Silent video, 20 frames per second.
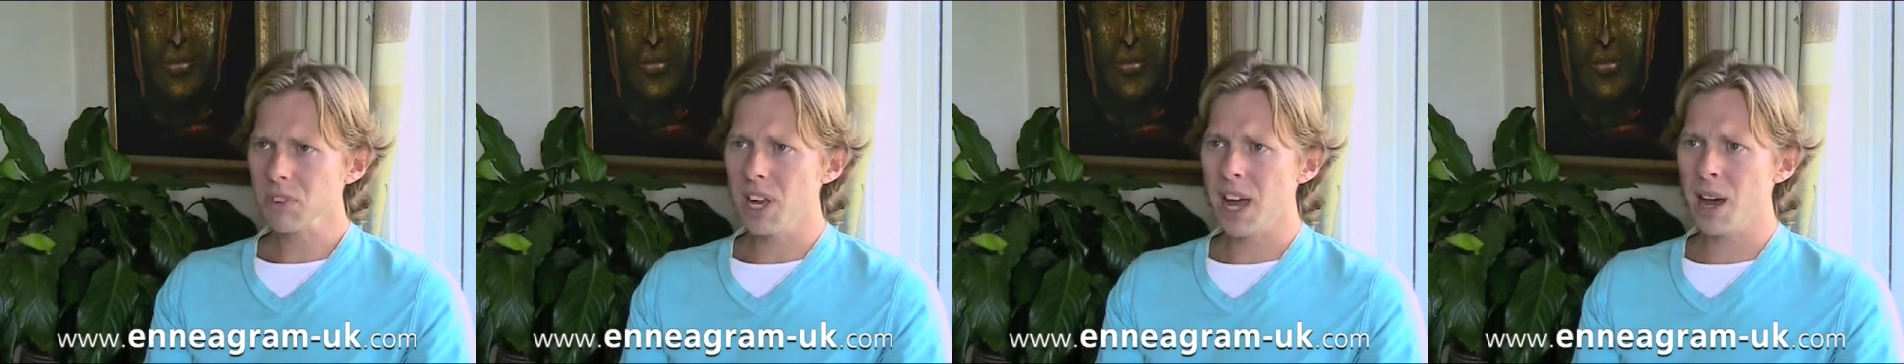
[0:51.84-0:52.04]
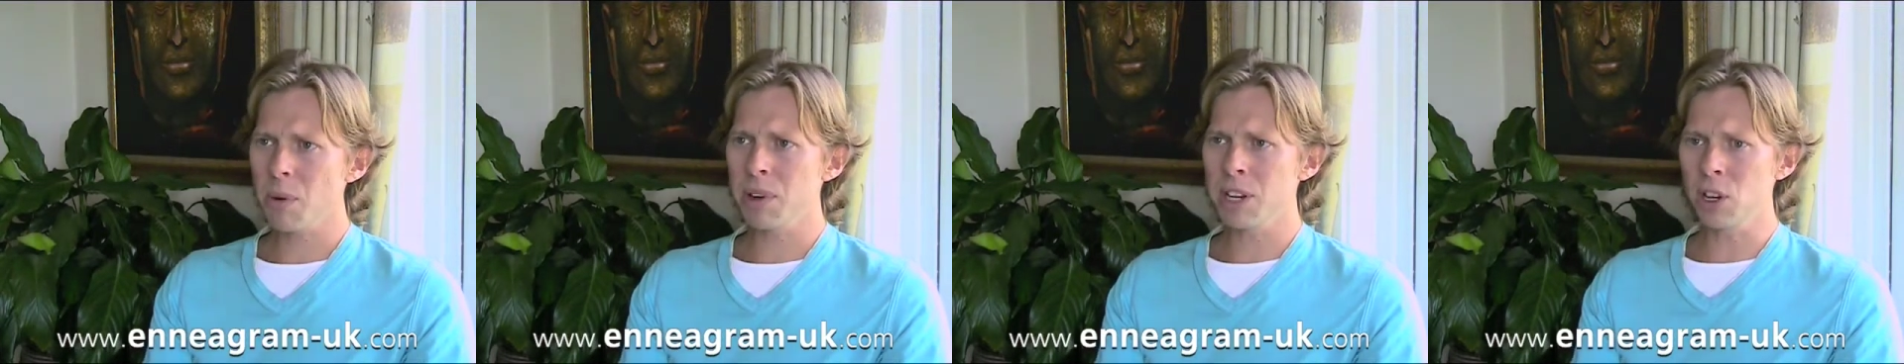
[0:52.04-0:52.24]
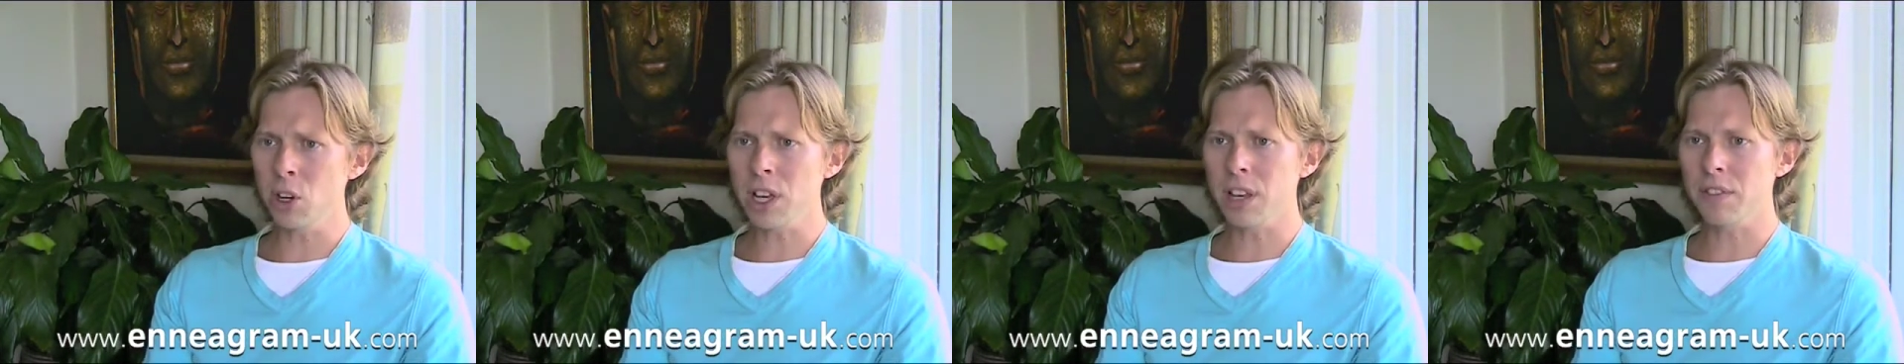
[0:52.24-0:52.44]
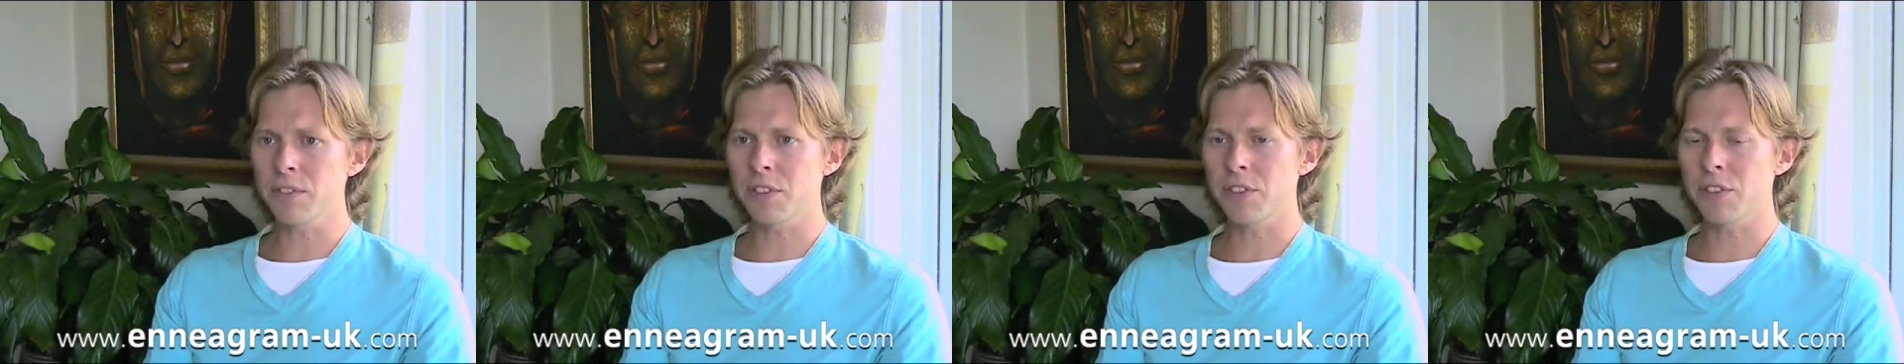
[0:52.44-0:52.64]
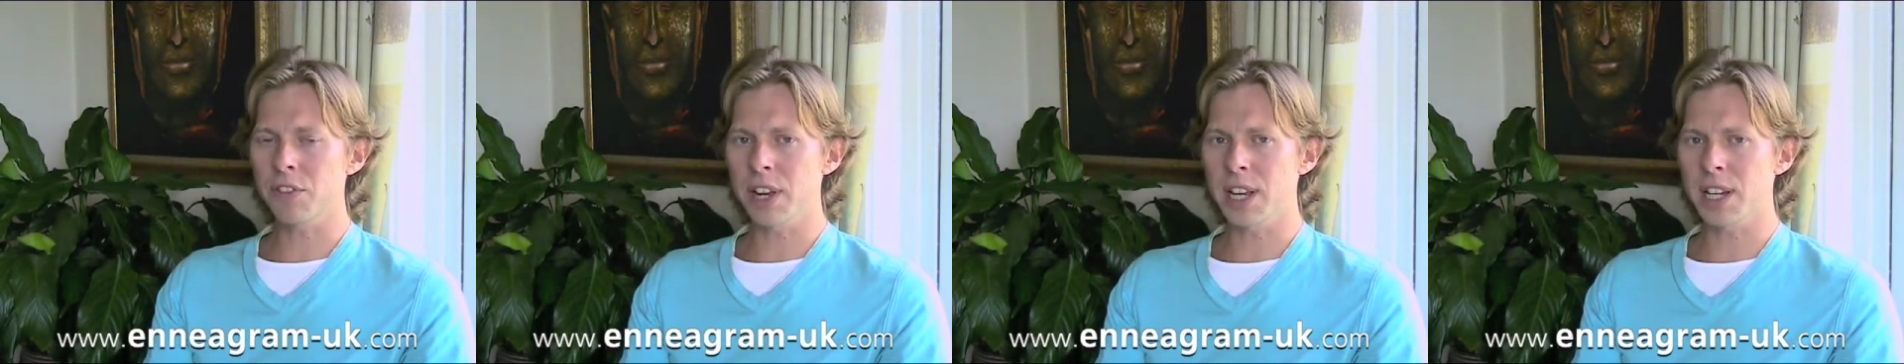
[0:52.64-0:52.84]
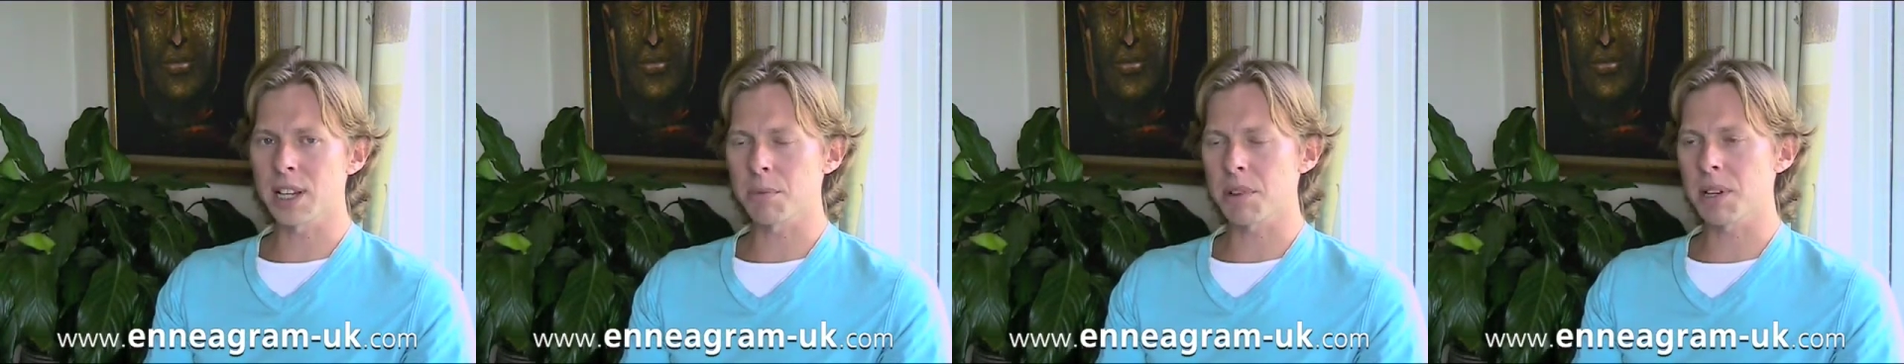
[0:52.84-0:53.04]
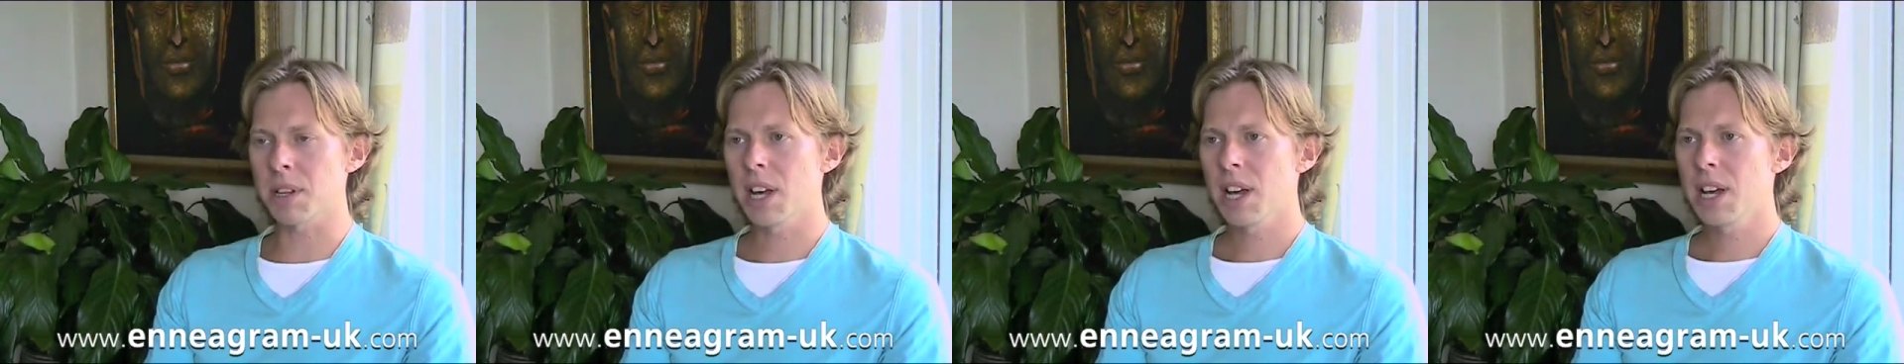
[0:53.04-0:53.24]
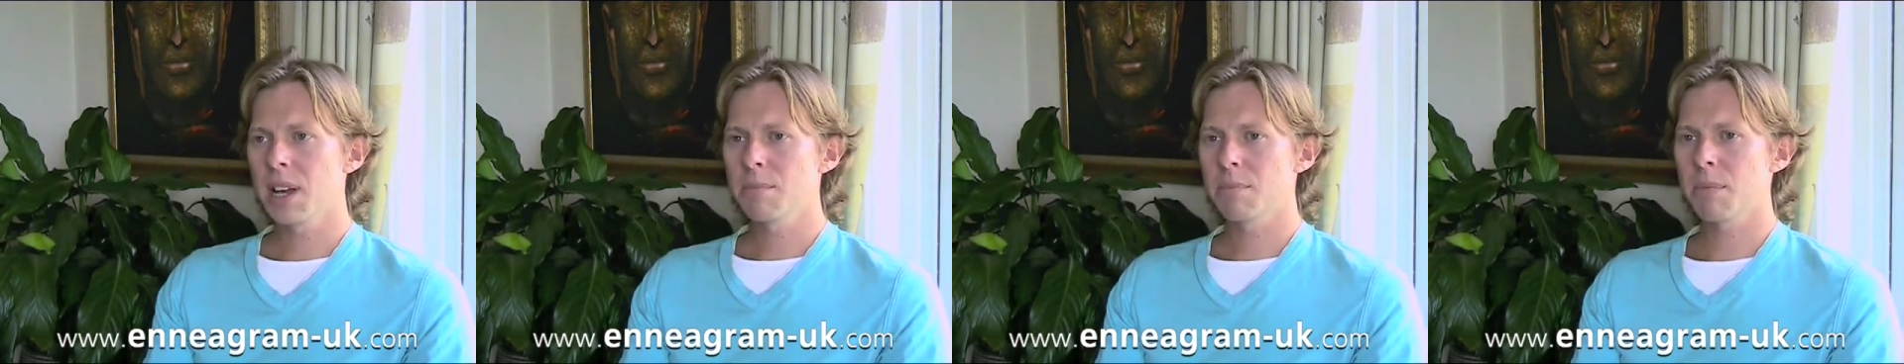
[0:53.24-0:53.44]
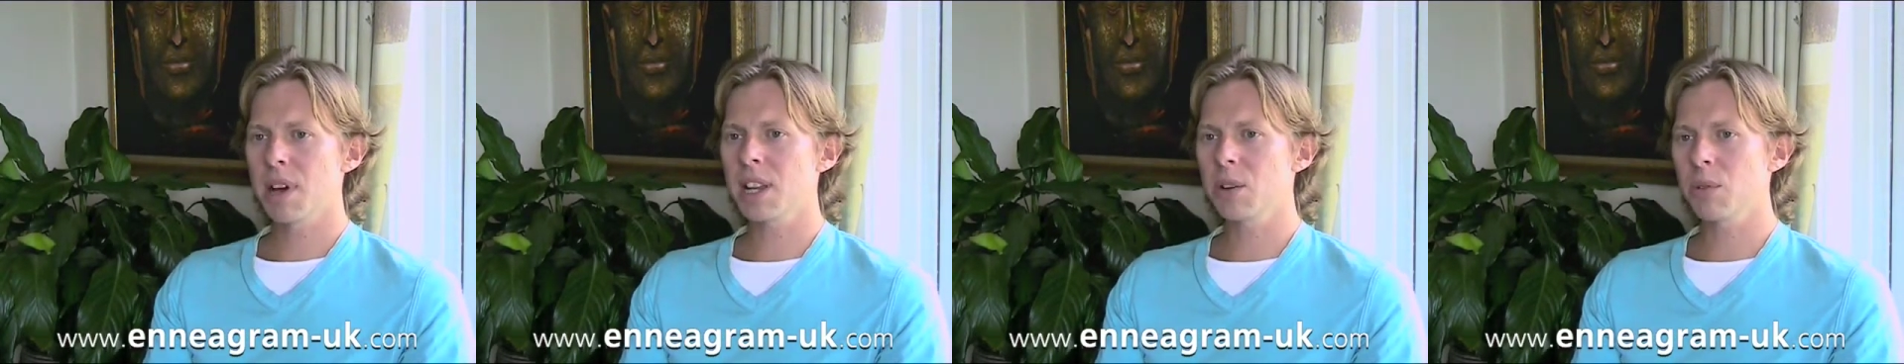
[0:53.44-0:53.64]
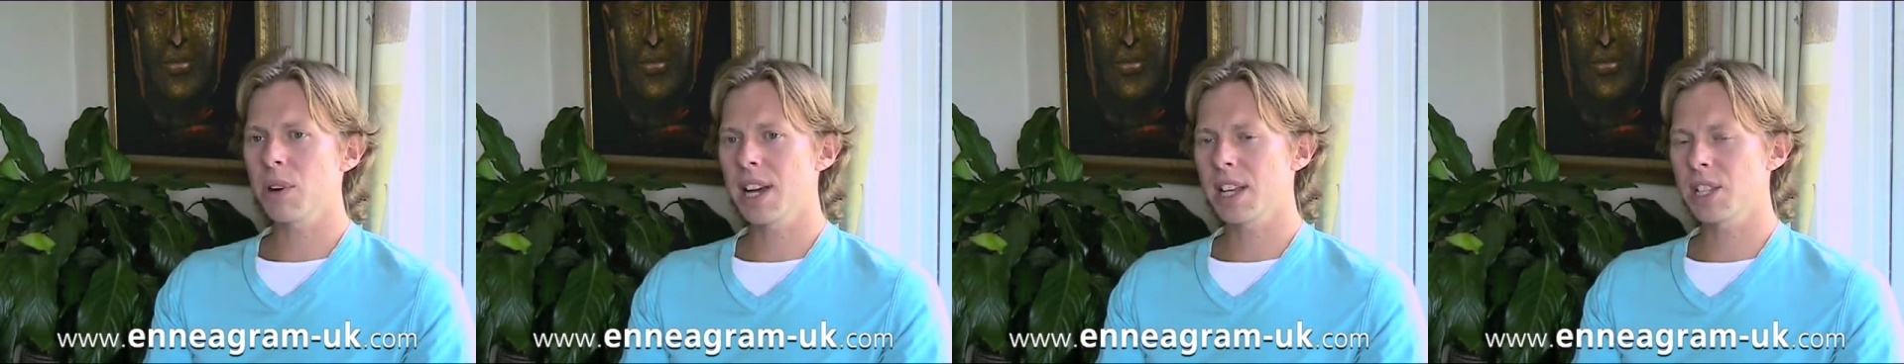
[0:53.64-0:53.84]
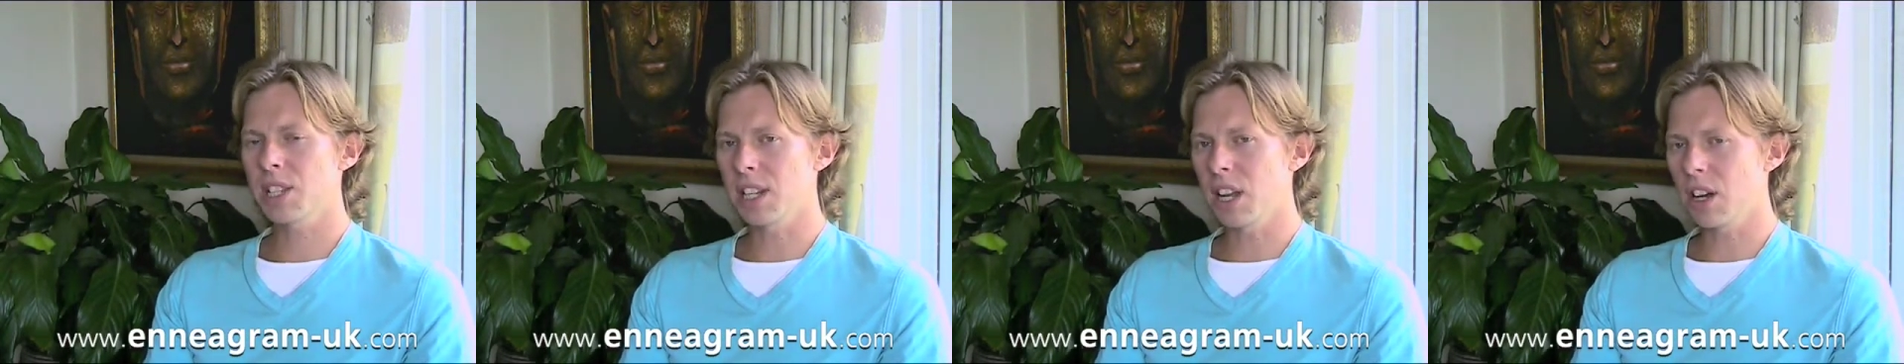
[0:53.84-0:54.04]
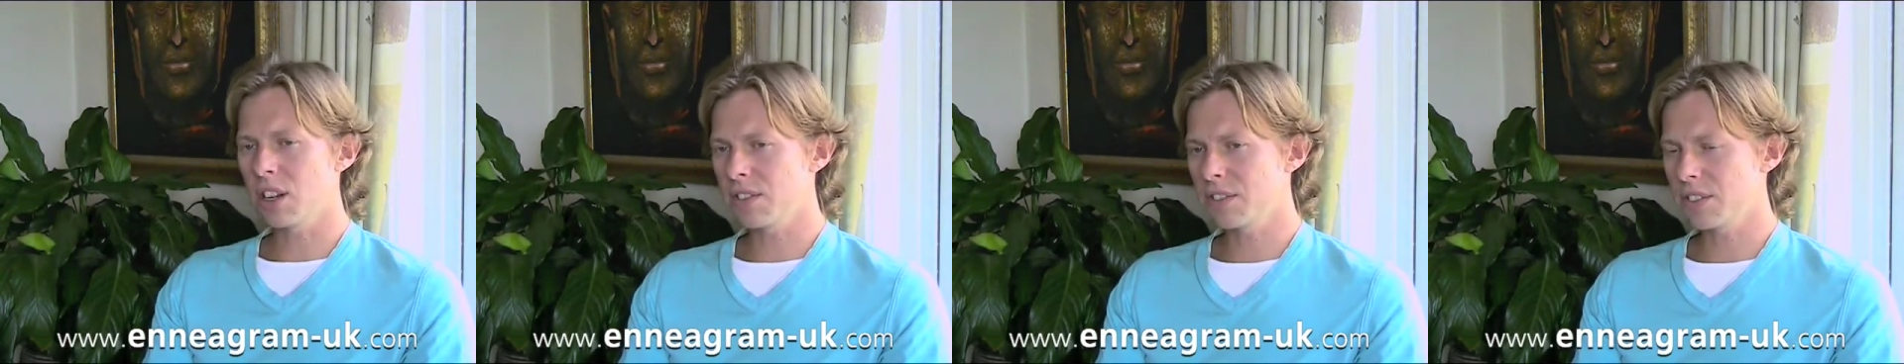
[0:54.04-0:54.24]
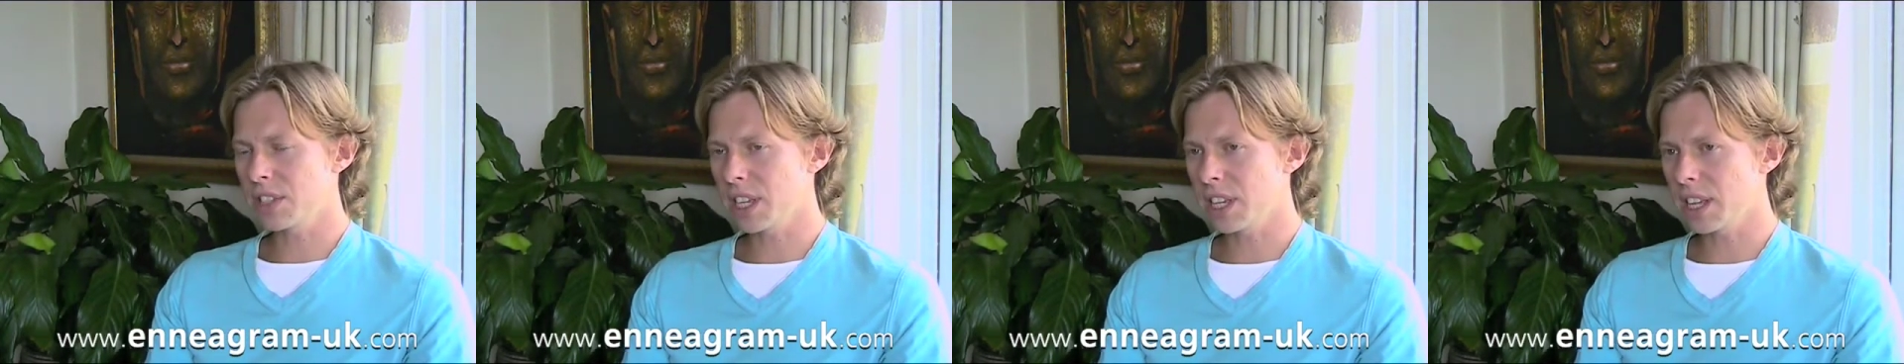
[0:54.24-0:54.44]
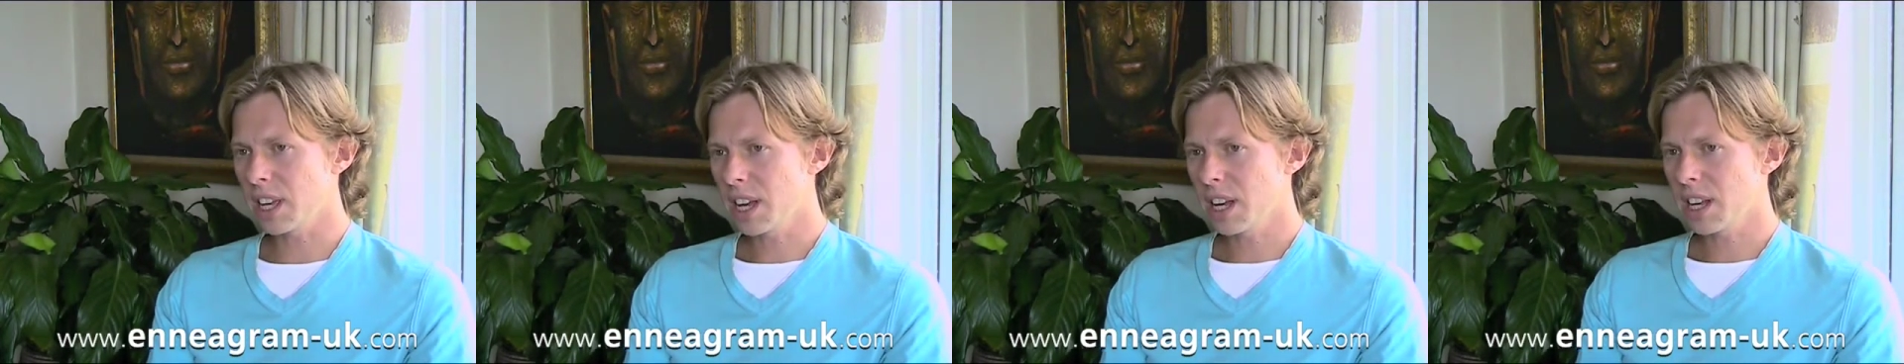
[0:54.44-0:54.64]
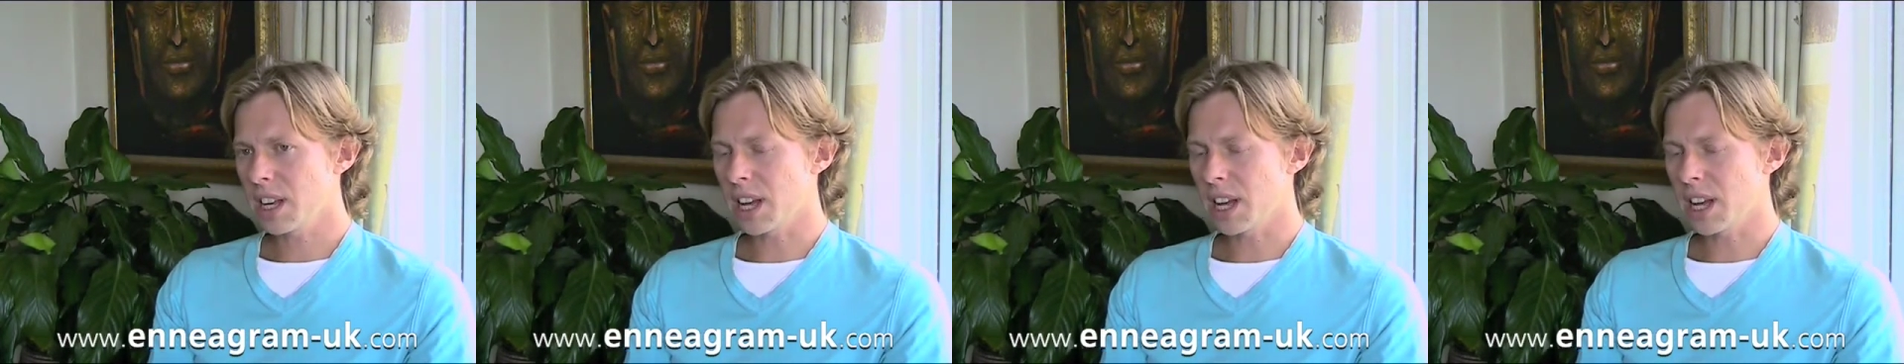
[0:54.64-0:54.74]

And we're looking for freedom. In many ways, a lot of the